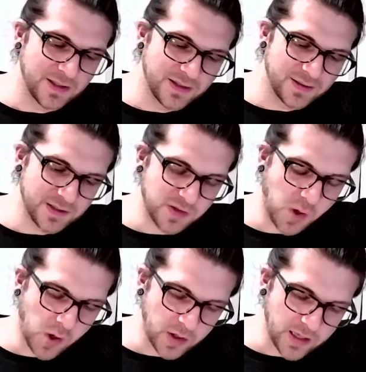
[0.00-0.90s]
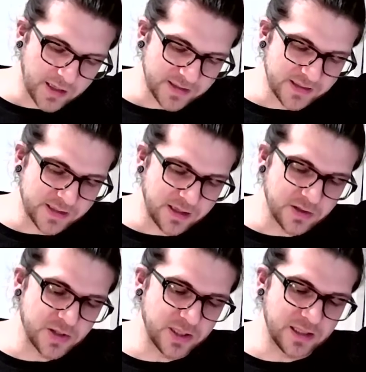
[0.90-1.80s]
this card has this
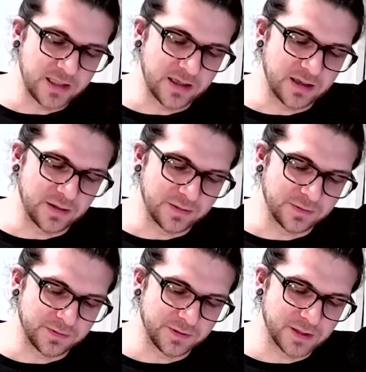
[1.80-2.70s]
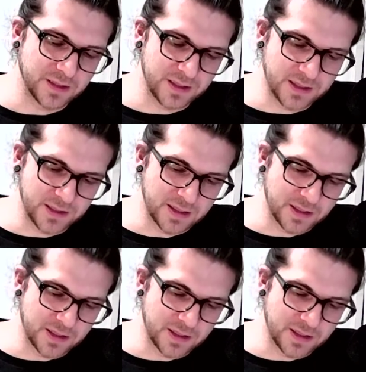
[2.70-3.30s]
energy of a